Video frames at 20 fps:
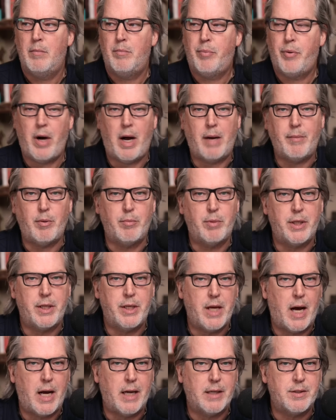Probably
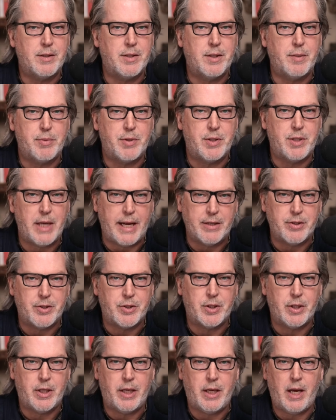not
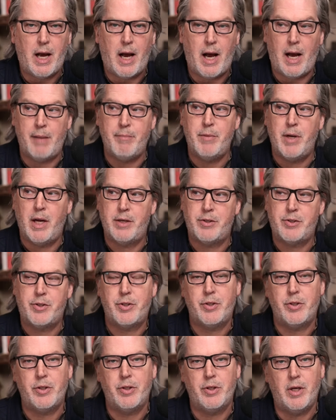substantially. I'm not
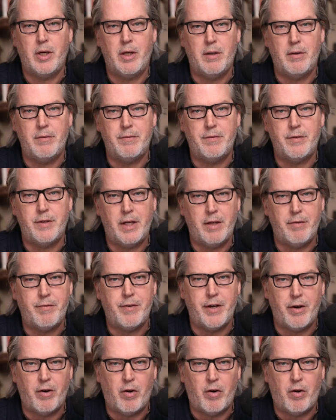sure of if at